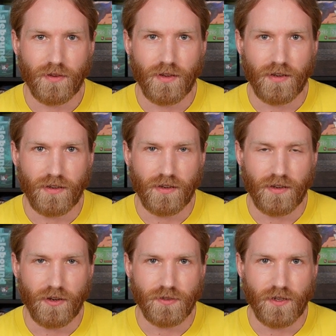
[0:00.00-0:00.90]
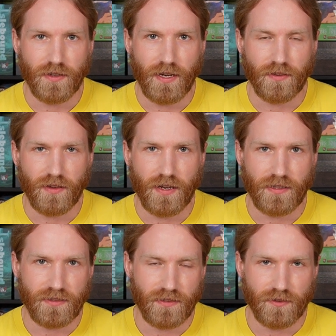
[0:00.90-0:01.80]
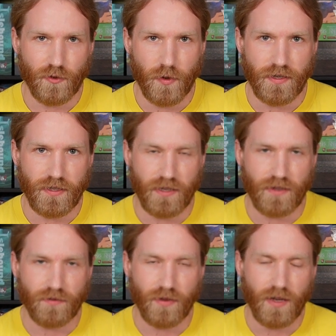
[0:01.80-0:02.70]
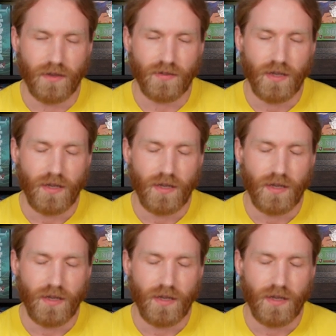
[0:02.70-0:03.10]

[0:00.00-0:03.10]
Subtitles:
and goes on down the line. It's 20, 10, and 5.